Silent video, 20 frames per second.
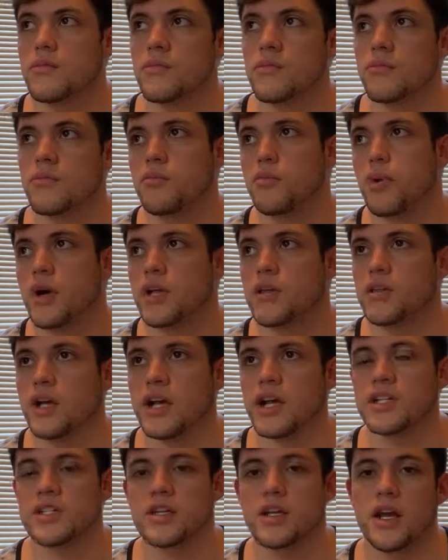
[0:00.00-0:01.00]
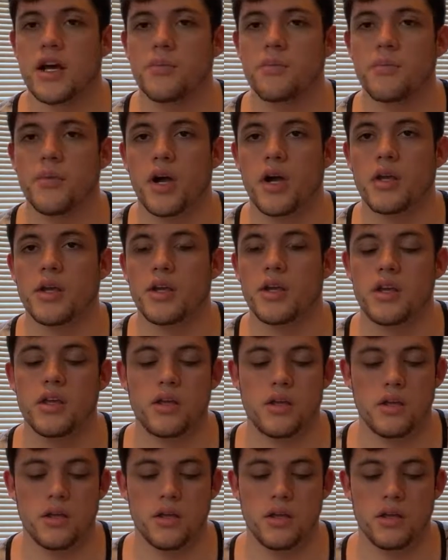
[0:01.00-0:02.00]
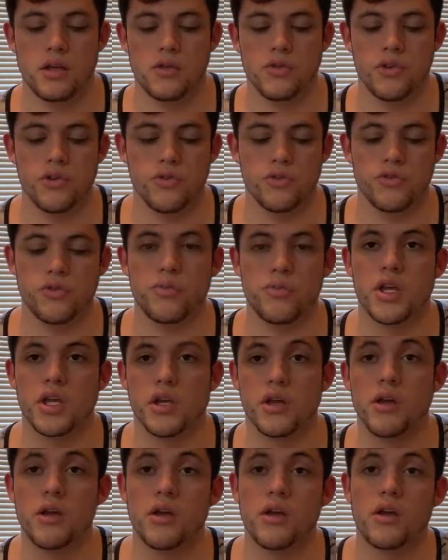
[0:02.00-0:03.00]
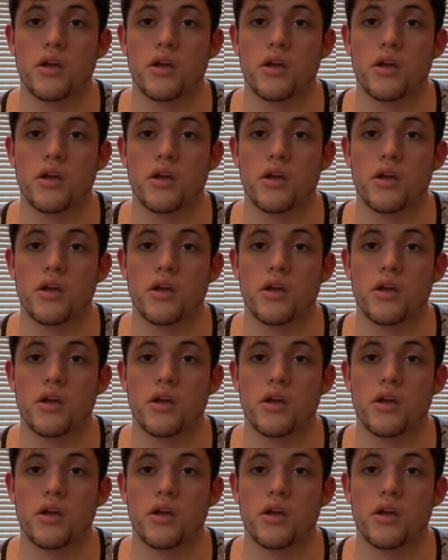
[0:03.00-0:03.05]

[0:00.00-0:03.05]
but like I said, he used me